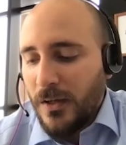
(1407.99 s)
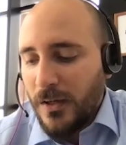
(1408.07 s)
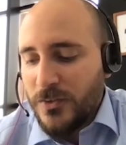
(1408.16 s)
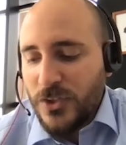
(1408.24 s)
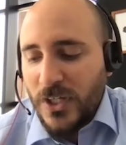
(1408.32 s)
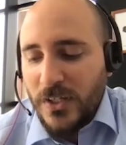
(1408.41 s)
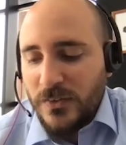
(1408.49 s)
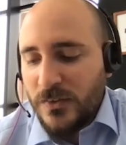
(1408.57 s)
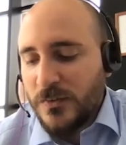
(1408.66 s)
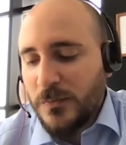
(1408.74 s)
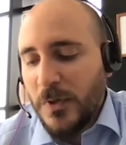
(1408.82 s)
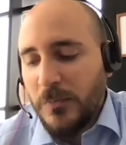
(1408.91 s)

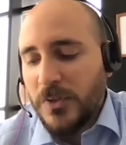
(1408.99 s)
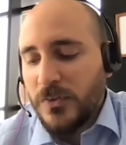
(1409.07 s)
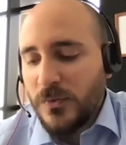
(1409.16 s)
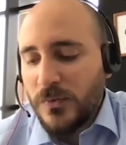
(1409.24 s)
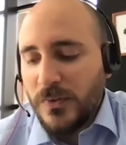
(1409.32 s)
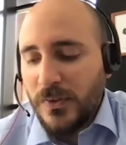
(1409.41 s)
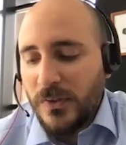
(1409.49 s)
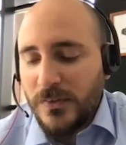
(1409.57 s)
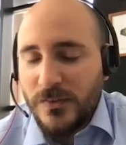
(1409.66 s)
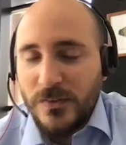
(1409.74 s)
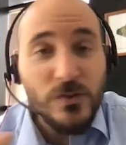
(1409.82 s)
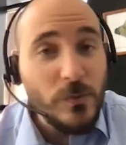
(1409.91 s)
changes maybe to the
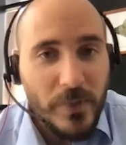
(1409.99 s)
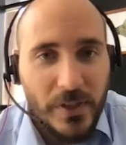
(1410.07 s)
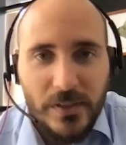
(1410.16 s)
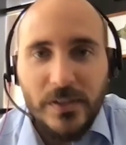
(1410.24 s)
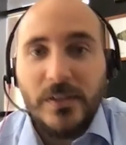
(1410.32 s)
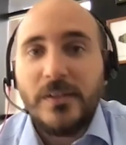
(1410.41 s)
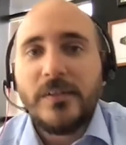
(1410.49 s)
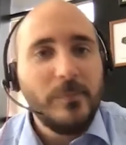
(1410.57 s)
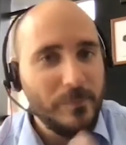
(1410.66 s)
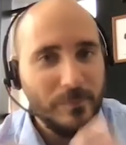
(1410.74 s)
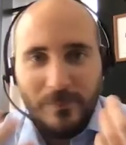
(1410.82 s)
decision making